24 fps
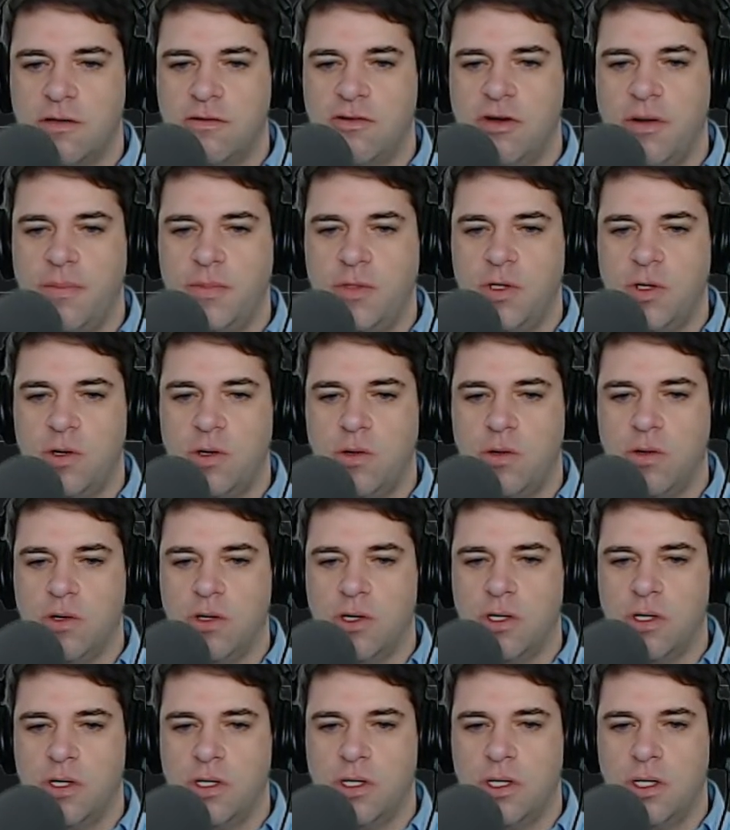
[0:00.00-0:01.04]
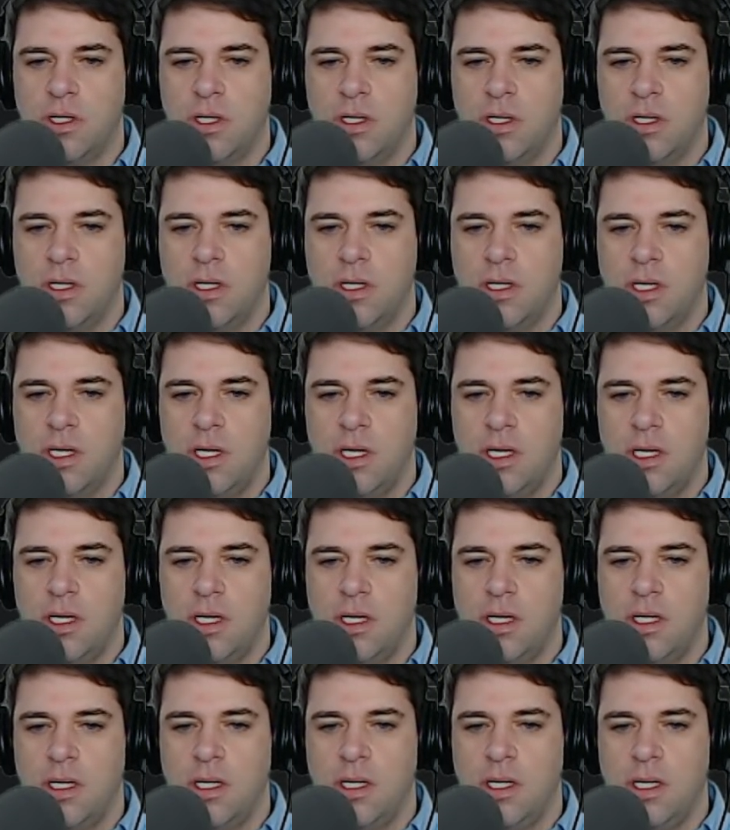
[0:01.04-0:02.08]
crypto core.
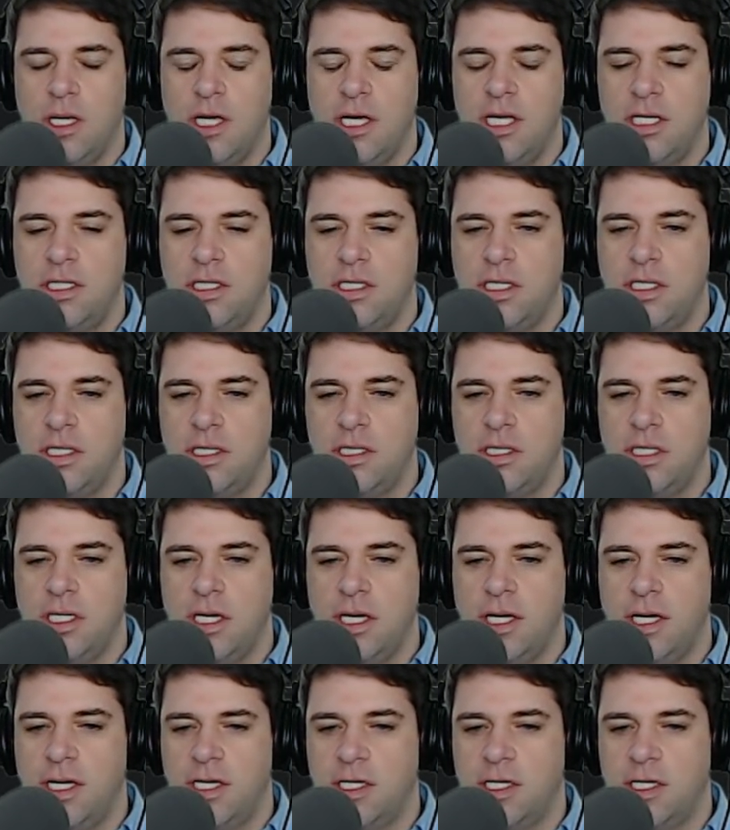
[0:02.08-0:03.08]
ECC